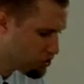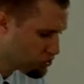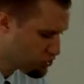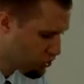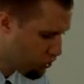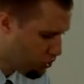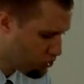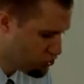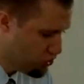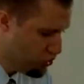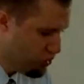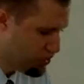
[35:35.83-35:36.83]
so
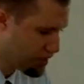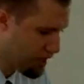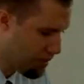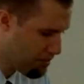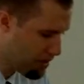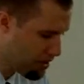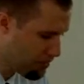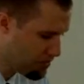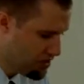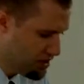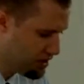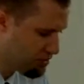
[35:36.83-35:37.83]
also with the coming of the
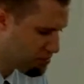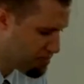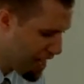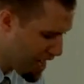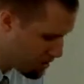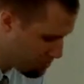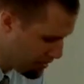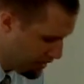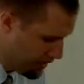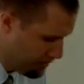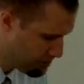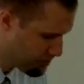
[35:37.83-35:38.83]
Son of Man be.